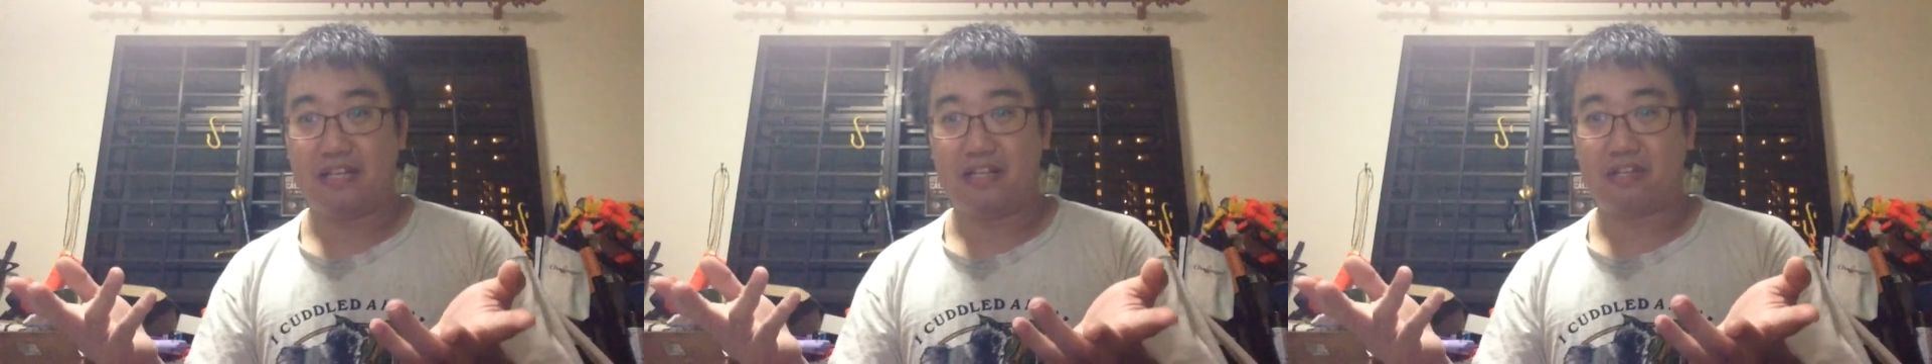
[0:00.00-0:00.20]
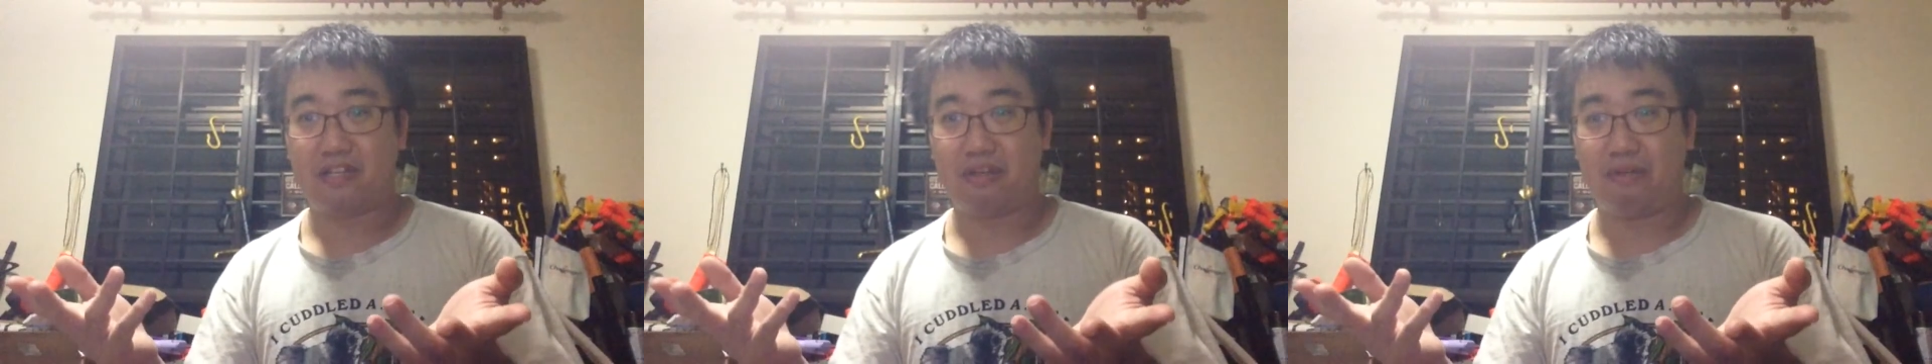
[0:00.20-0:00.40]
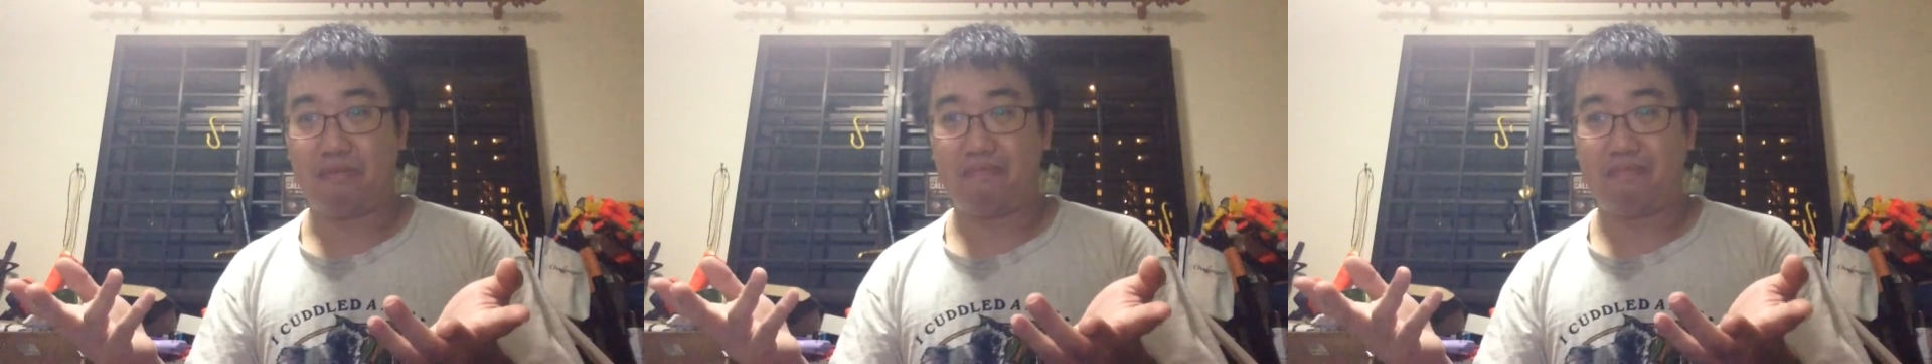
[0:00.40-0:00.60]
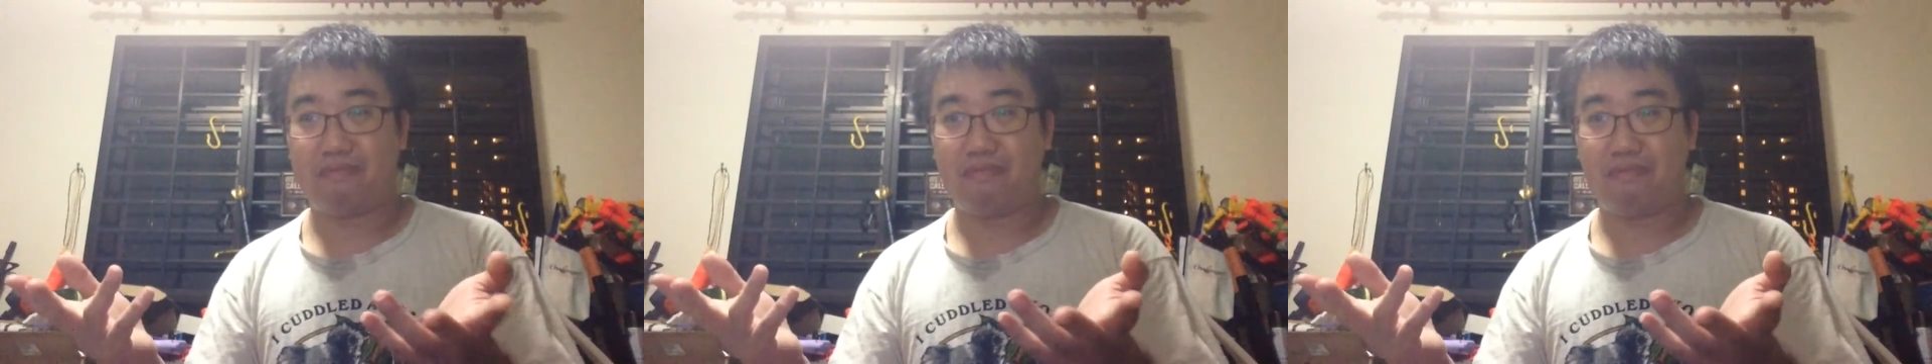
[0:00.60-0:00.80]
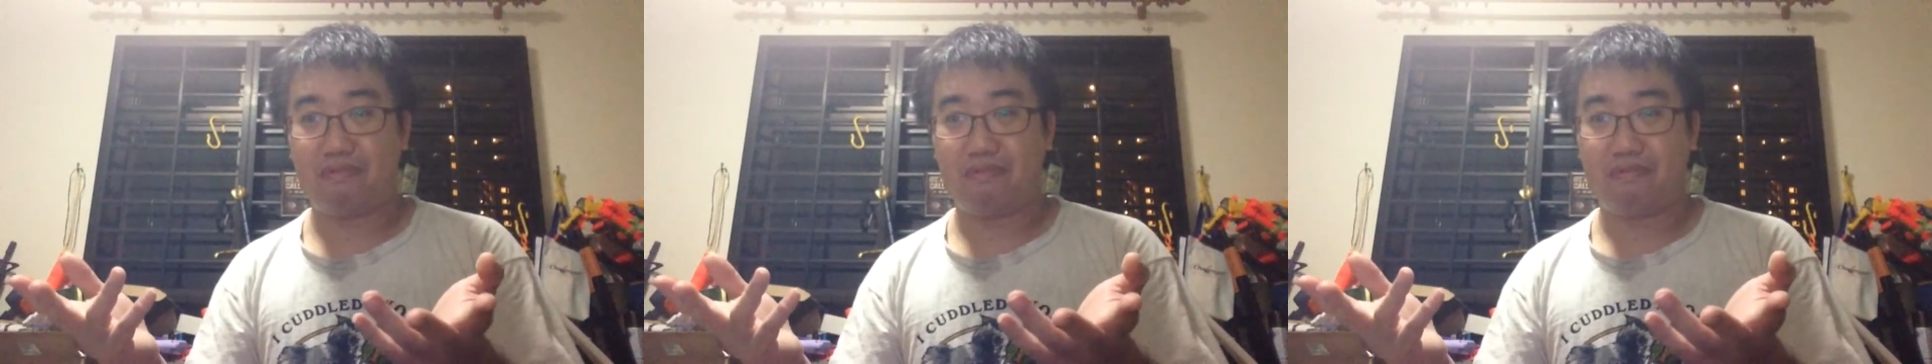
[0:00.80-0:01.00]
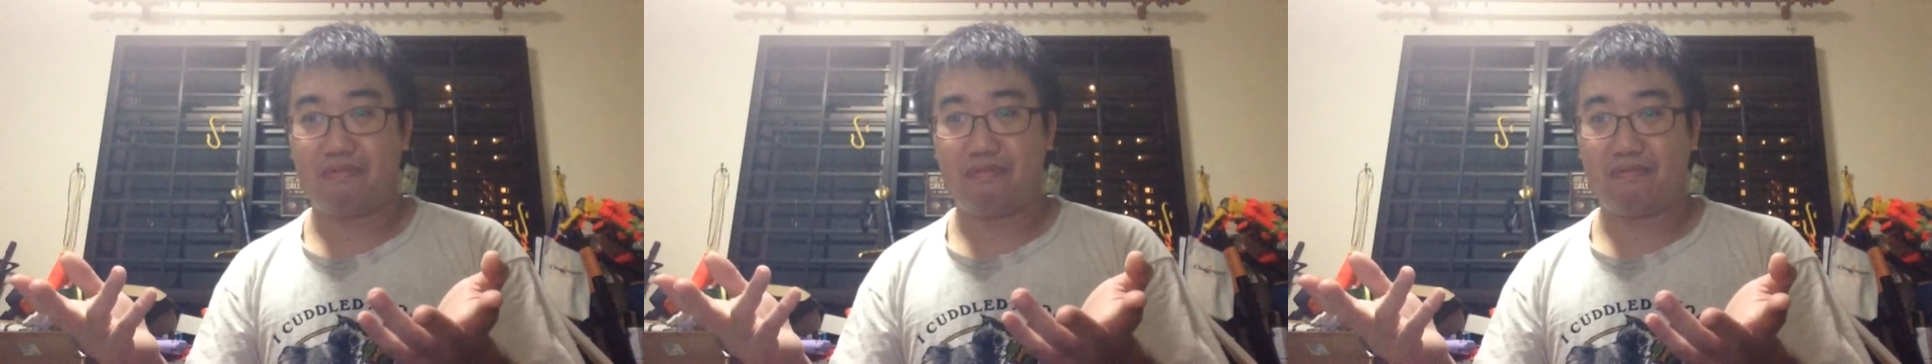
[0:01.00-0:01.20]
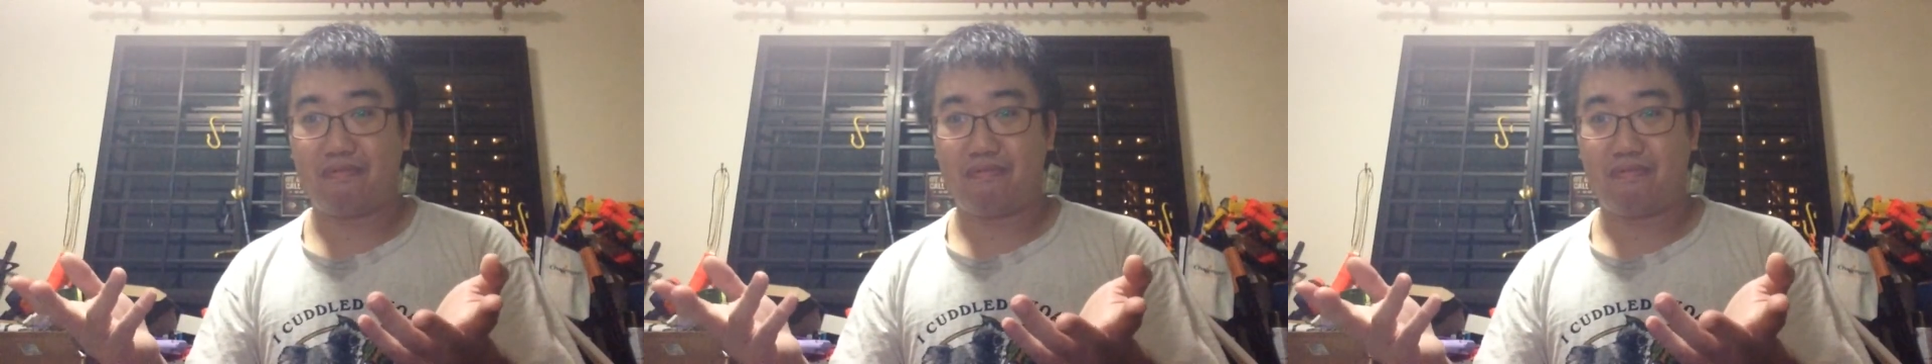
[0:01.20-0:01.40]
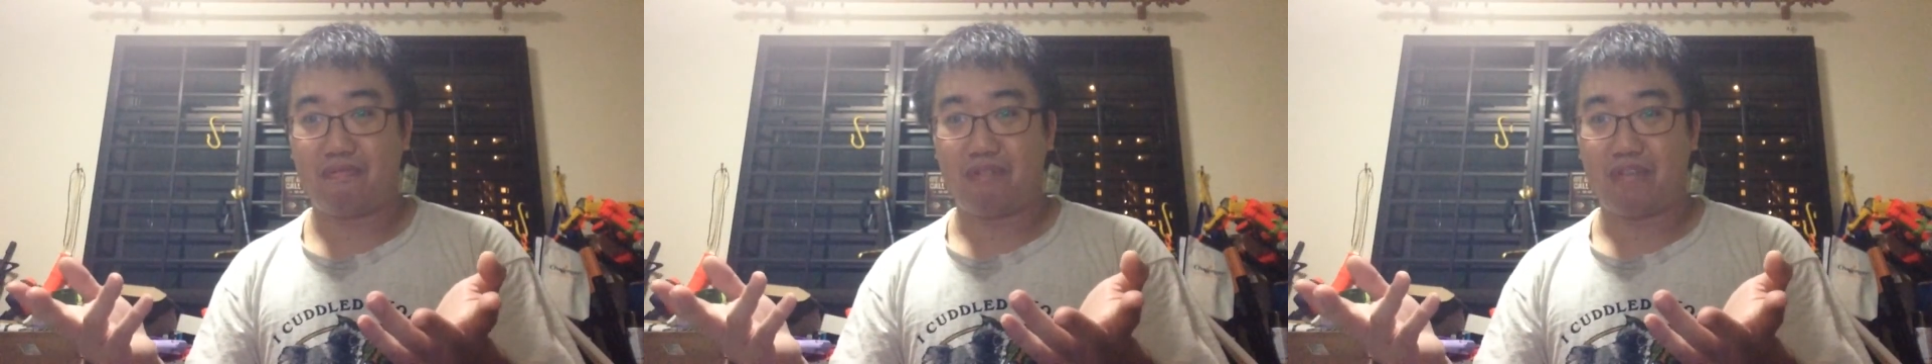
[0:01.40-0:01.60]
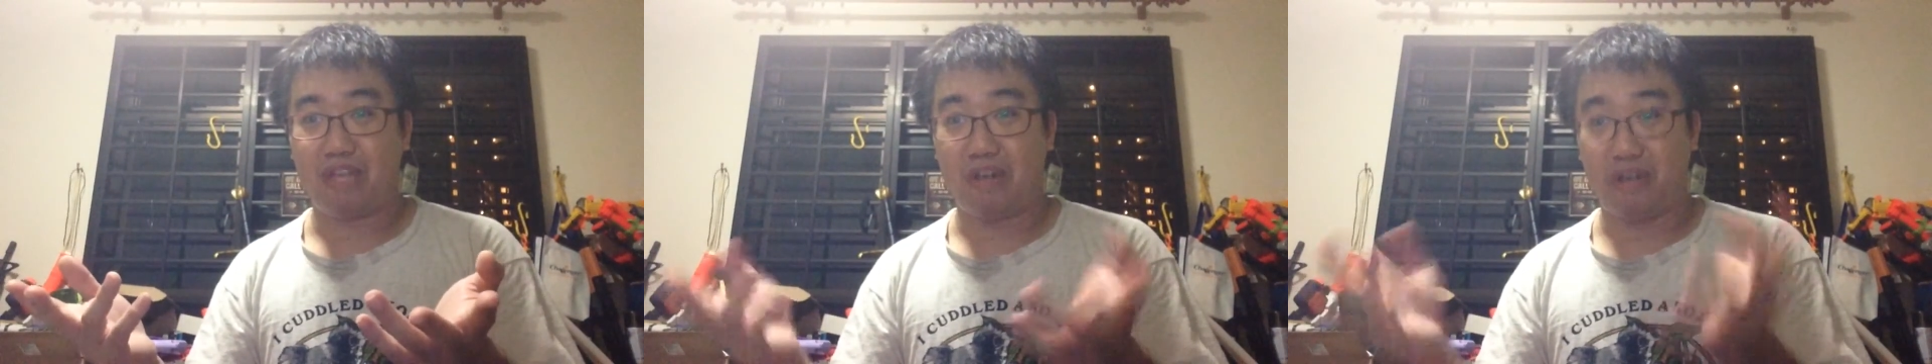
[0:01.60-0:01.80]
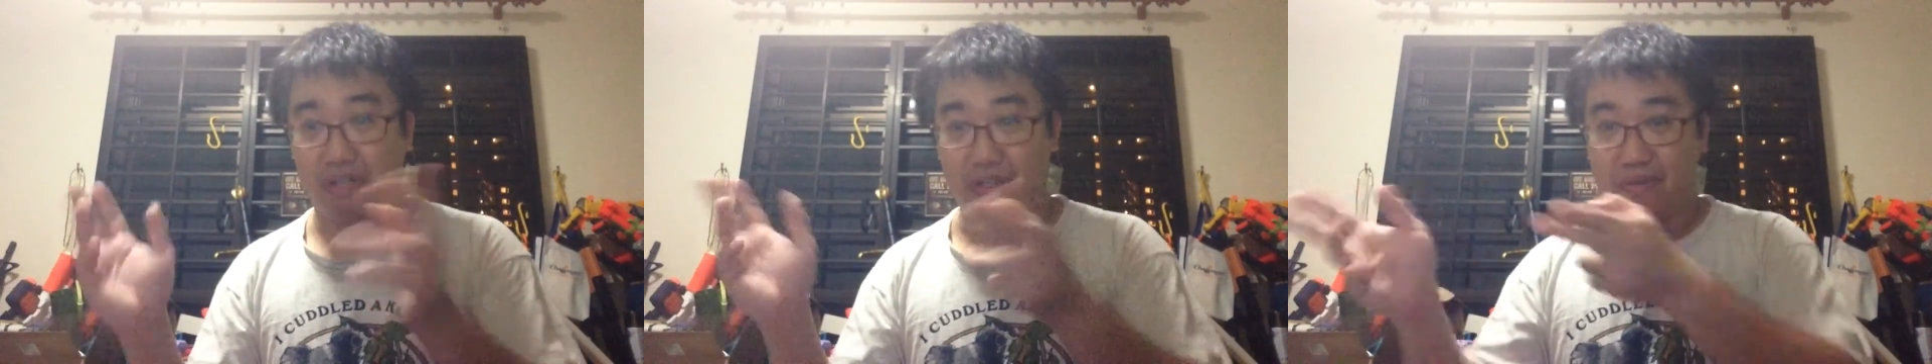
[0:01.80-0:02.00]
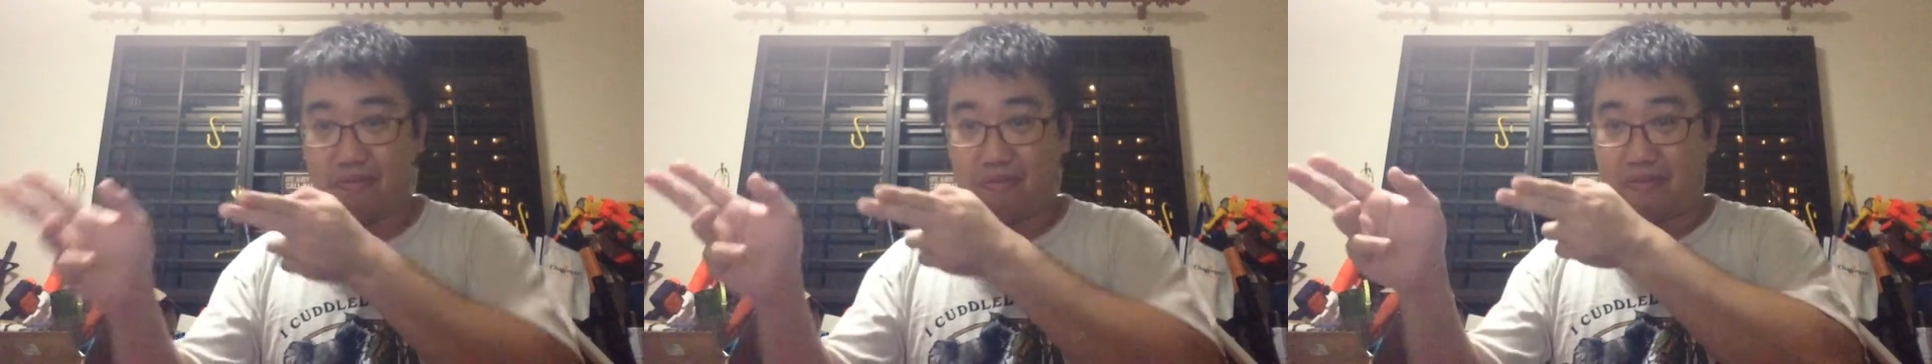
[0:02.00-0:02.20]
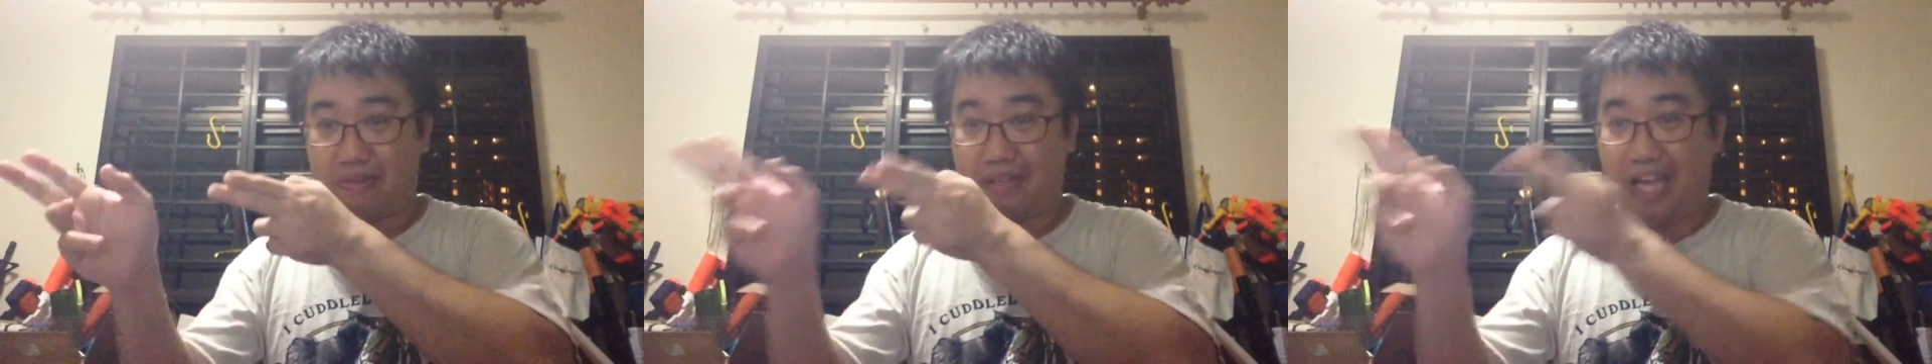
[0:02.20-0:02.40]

So in order to